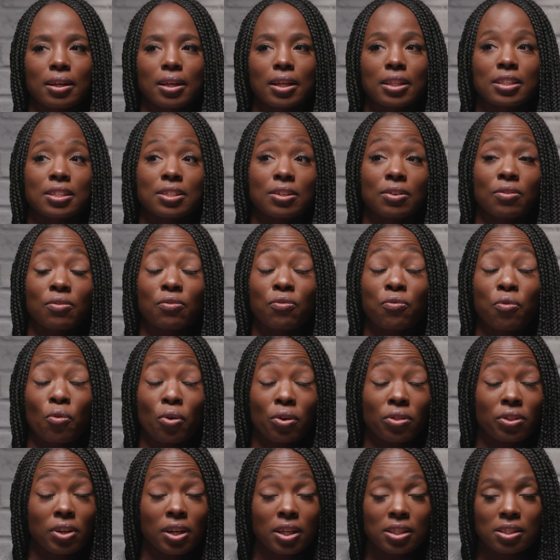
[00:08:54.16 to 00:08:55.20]
It's a
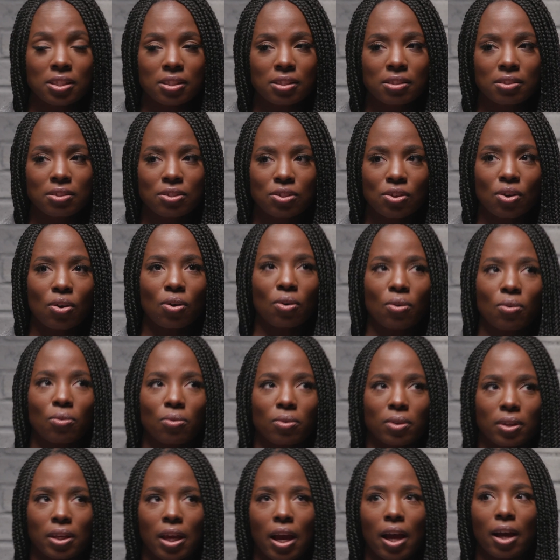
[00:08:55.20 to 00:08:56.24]
fourth cousin, so
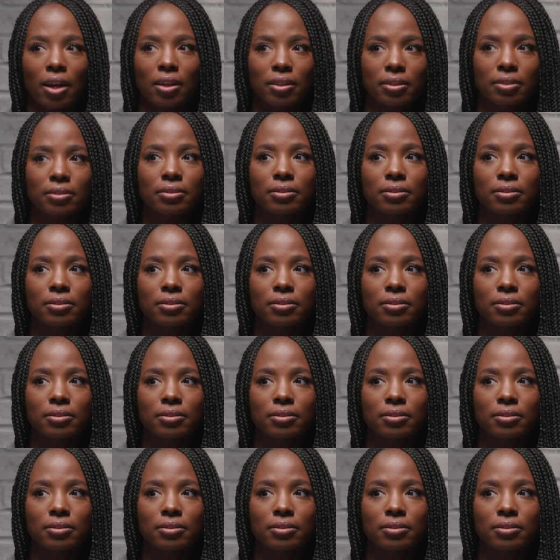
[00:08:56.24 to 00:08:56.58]
yeah.